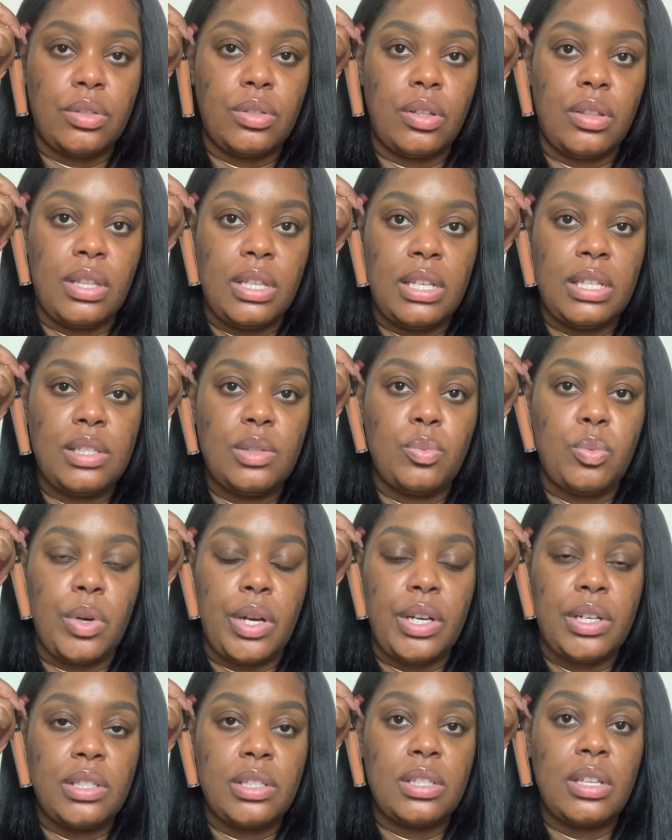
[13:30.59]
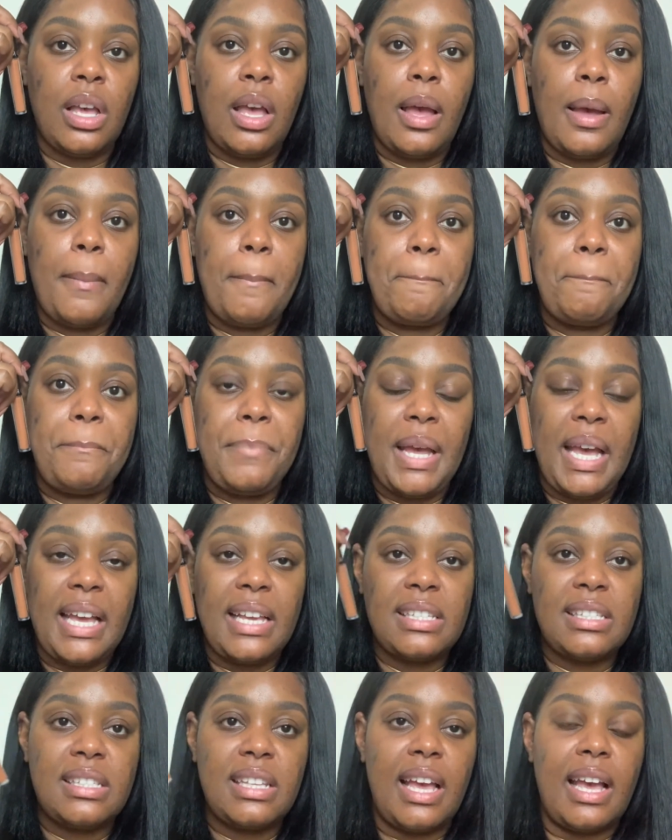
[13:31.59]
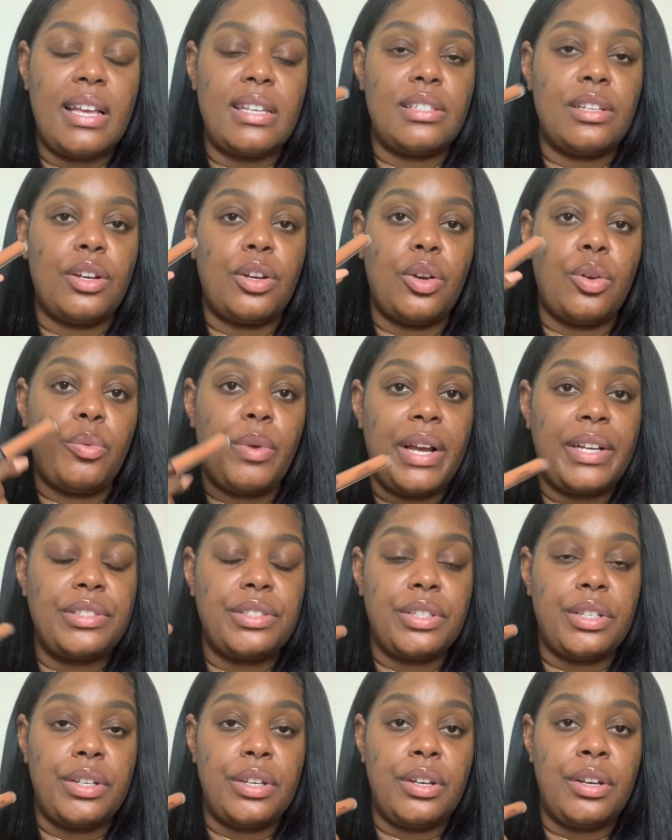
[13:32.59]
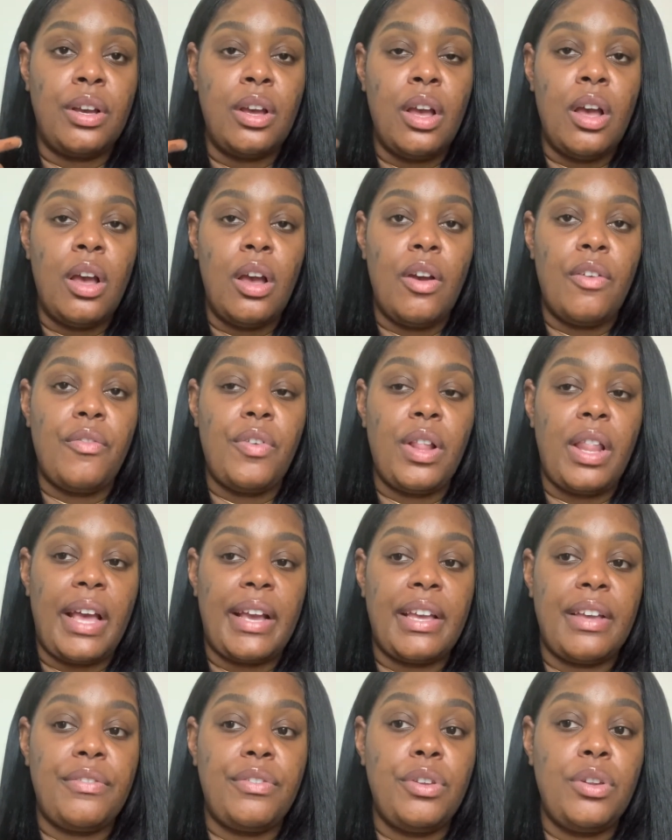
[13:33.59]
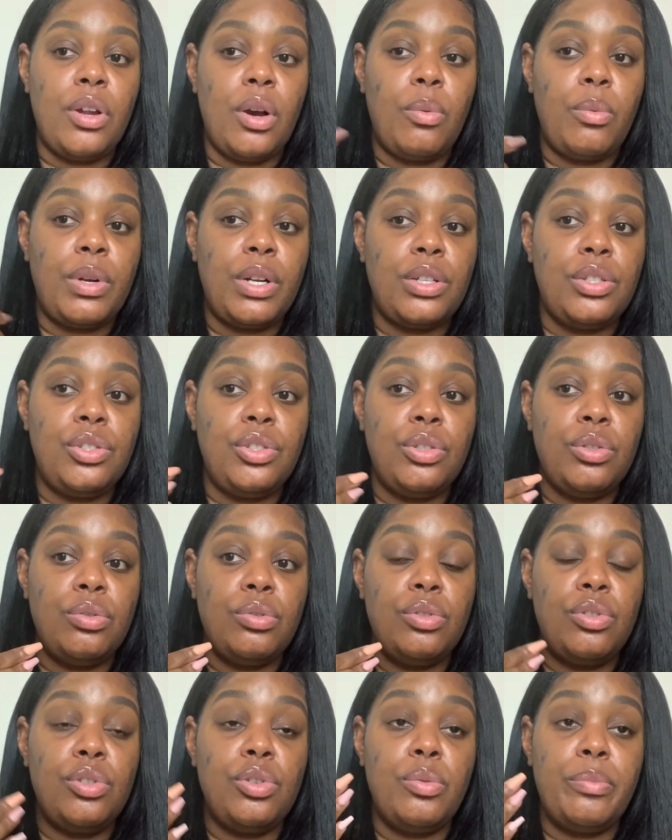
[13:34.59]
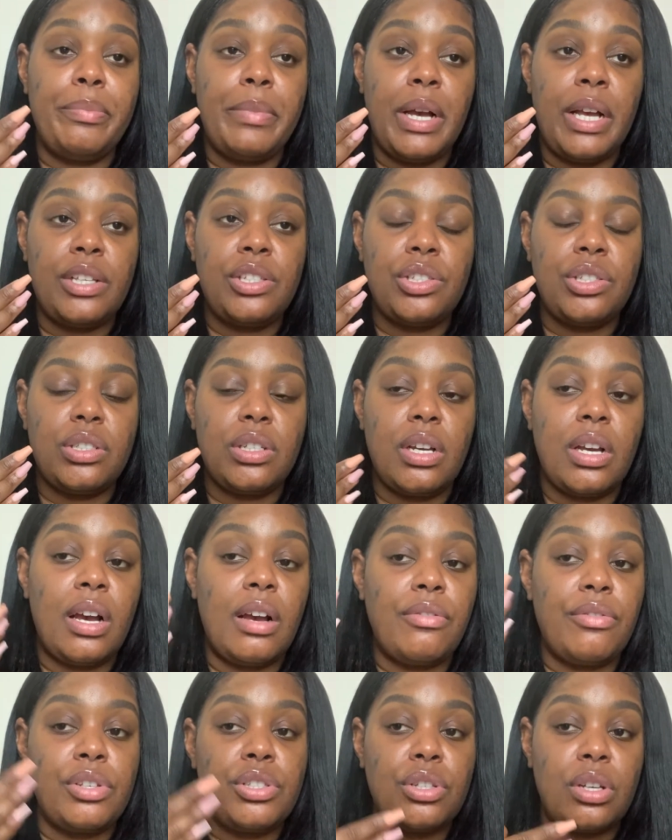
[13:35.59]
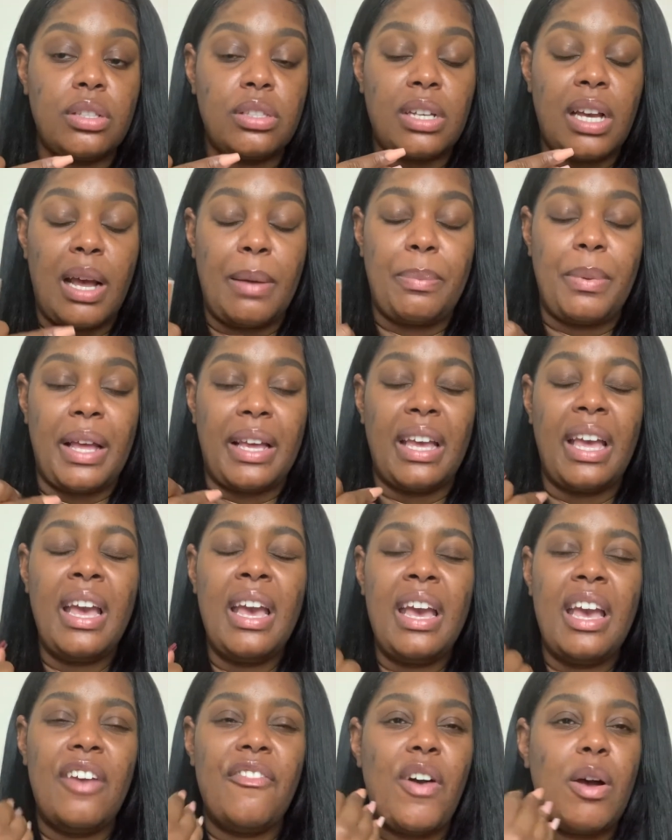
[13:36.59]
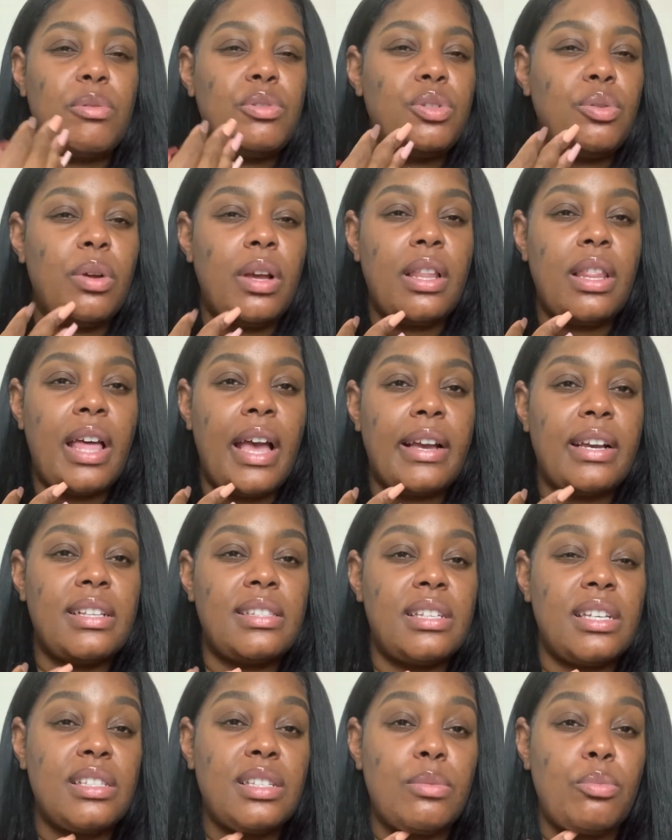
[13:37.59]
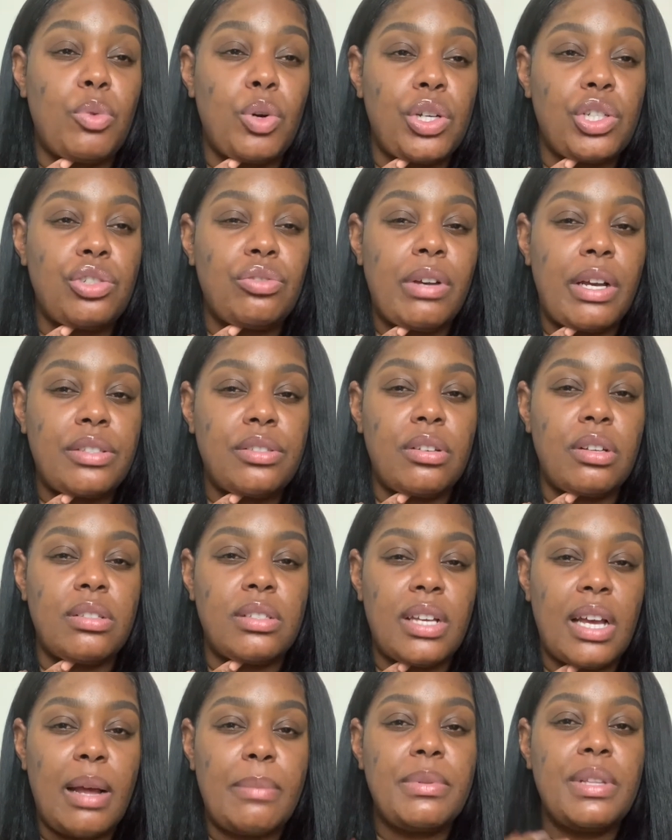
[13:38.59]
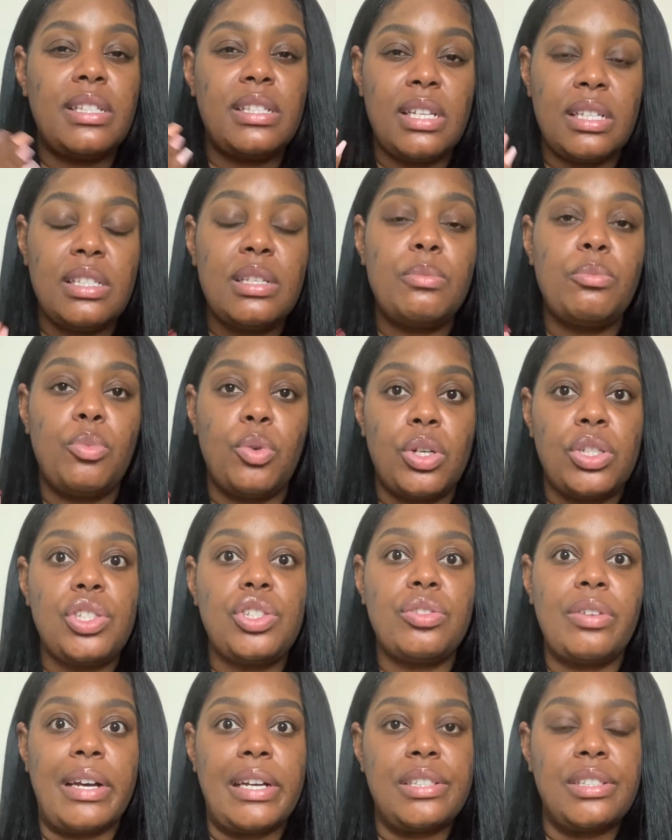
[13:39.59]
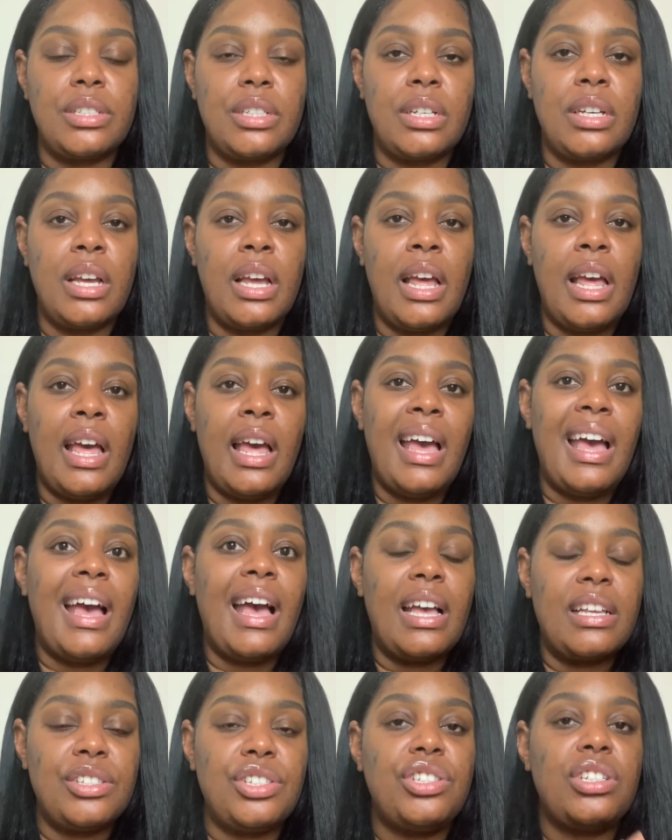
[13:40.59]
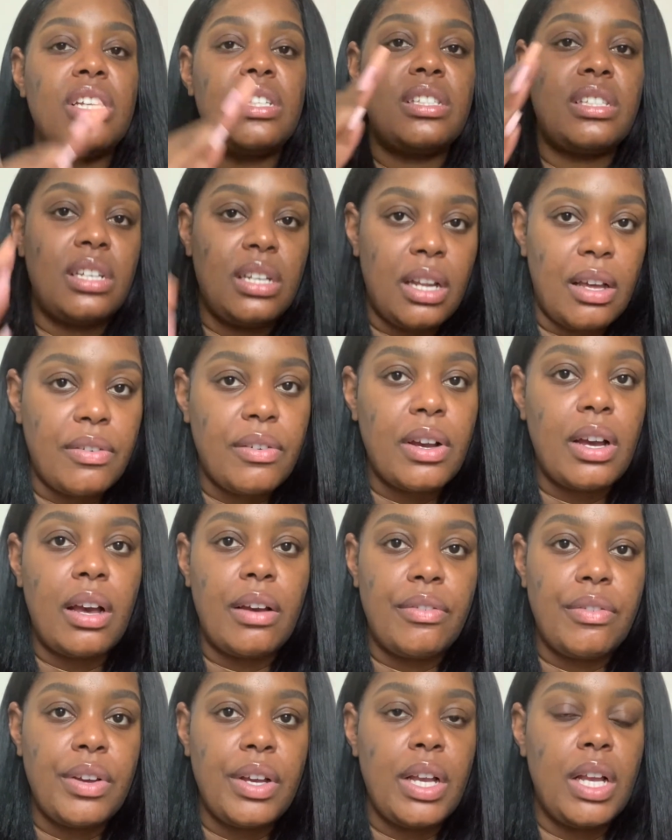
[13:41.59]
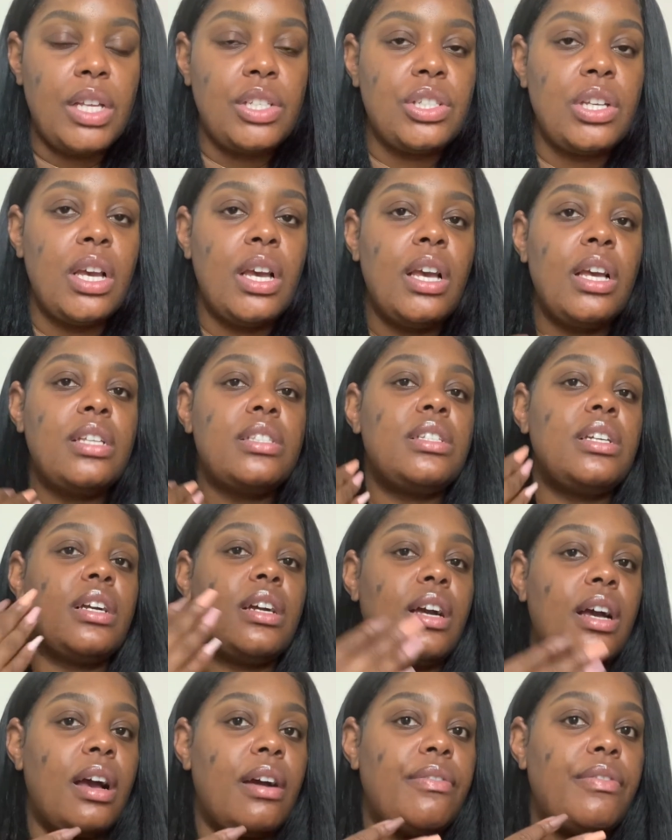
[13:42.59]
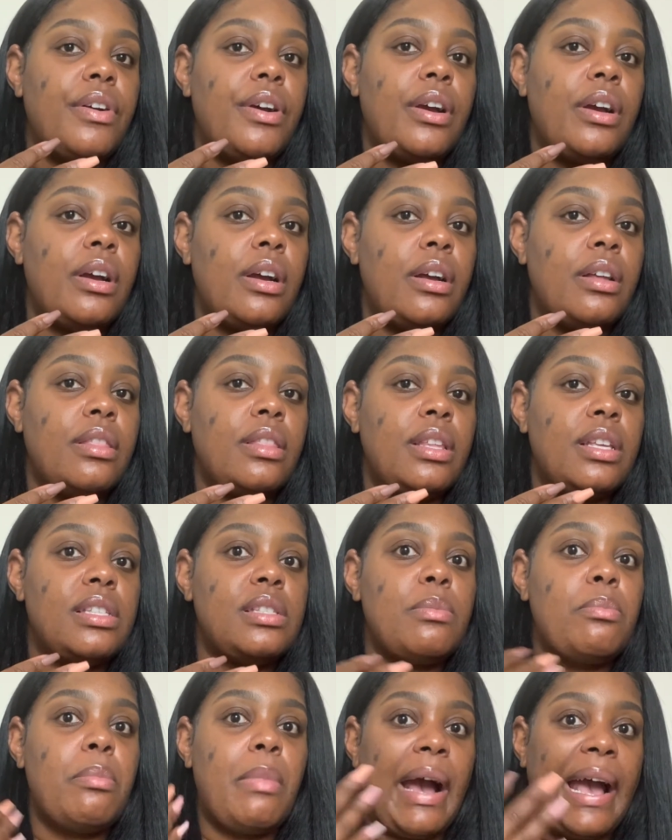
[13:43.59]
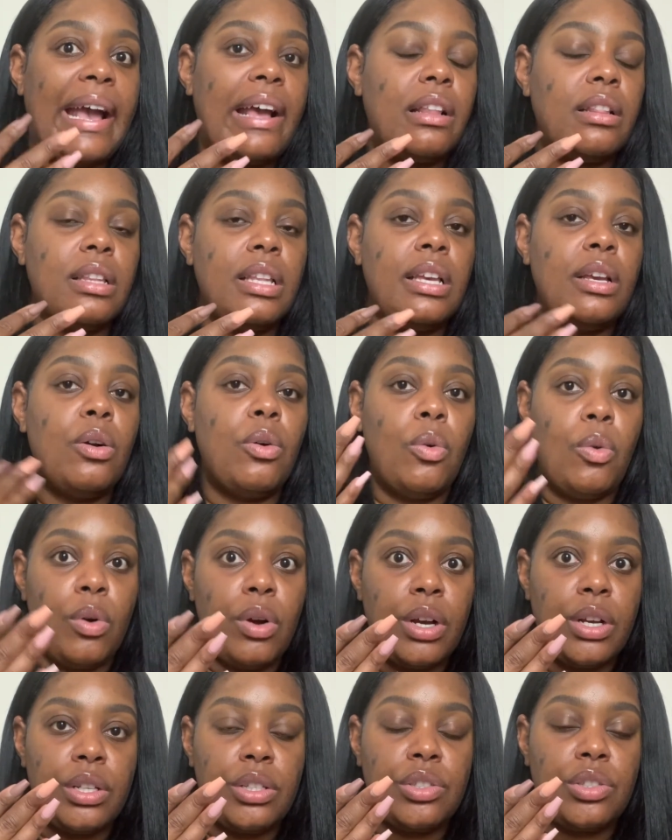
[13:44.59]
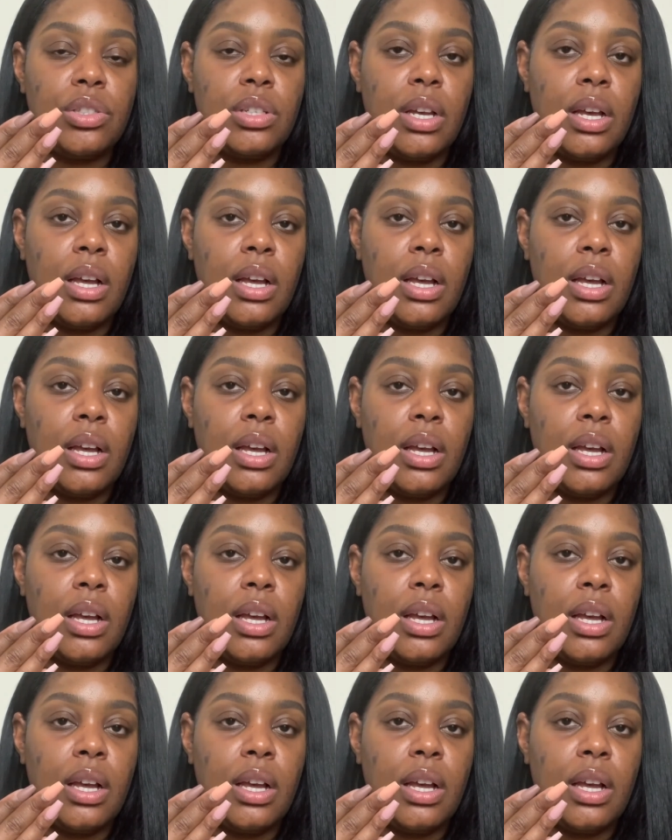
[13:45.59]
So this works best as a corrector for like if you don't want to do too much coverage on top. Like if I was doing like a tinted moisturizer on top, the tinted moisturizer has just enough coverage to cover this mildly orange